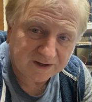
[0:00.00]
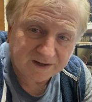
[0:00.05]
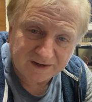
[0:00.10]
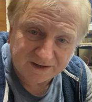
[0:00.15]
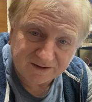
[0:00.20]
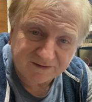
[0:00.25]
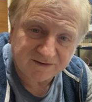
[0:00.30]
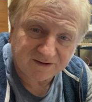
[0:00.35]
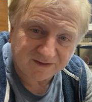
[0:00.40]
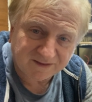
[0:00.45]

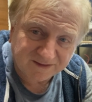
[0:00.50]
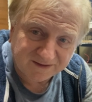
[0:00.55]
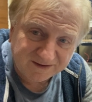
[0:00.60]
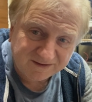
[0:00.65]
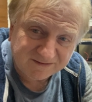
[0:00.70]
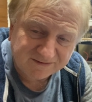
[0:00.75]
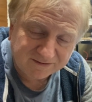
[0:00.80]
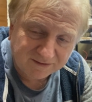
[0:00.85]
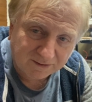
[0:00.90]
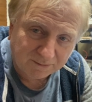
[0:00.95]
into
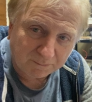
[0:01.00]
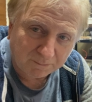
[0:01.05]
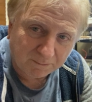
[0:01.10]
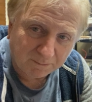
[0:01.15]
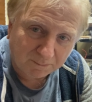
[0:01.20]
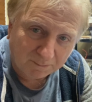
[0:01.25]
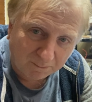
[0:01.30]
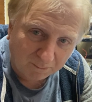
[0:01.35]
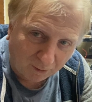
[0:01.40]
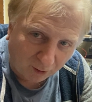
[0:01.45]
this
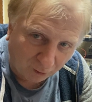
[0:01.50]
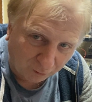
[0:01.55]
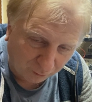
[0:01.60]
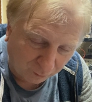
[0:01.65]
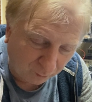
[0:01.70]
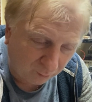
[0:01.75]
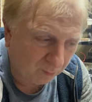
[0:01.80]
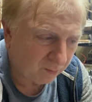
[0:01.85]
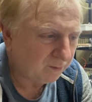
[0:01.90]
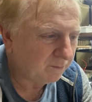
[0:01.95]

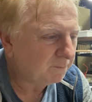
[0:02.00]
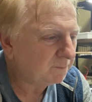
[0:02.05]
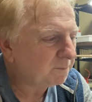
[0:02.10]
model.